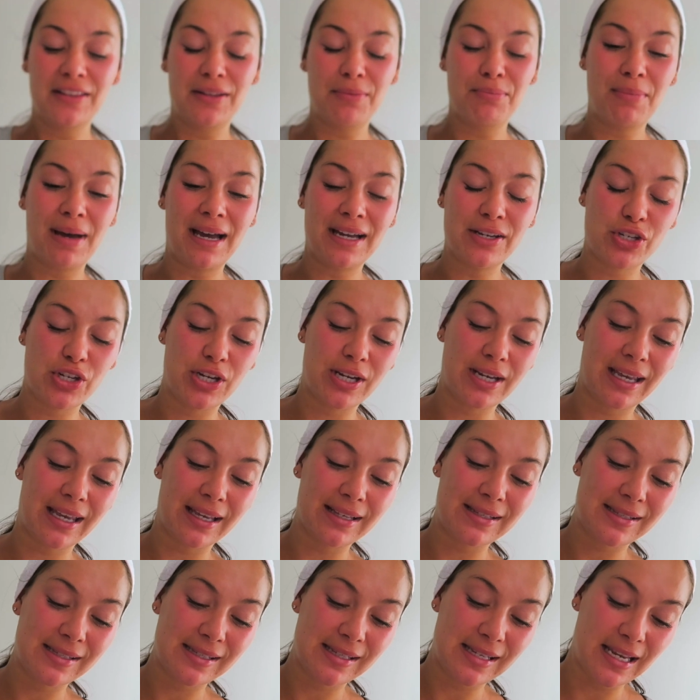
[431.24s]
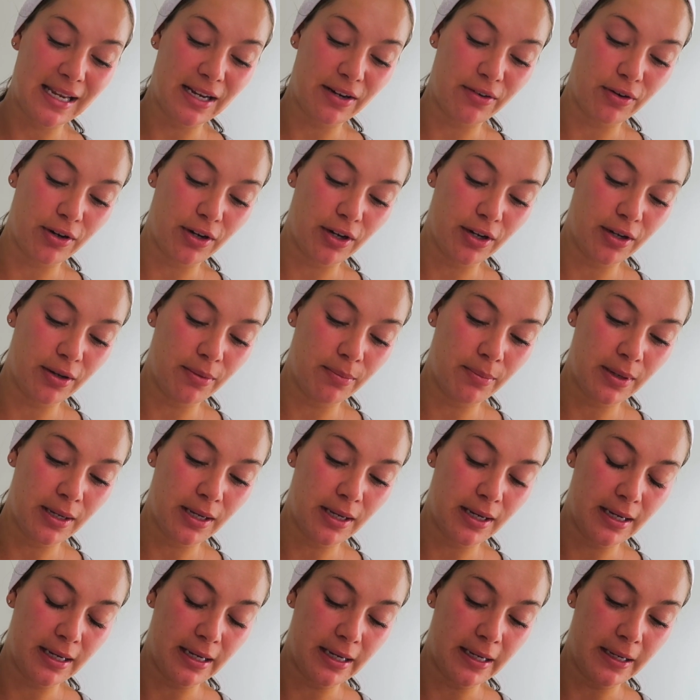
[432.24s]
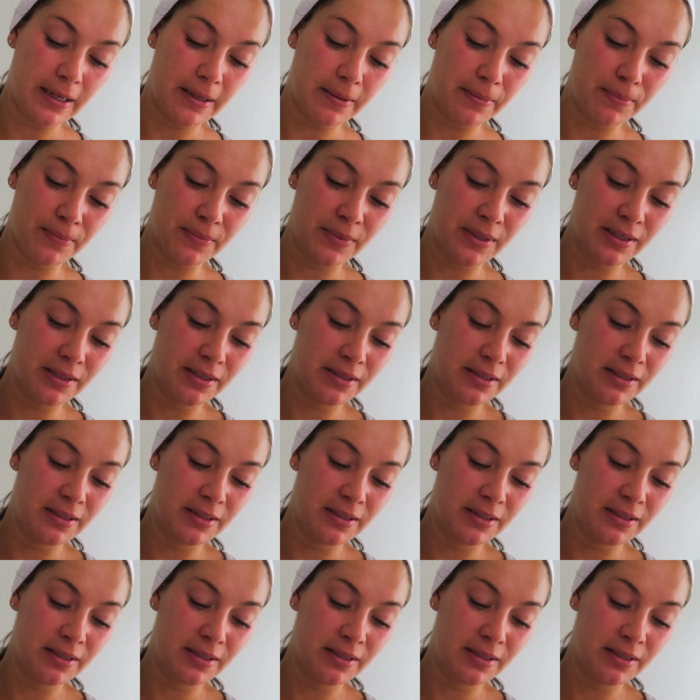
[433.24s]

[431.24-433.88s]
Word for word: The Magic Serum, um,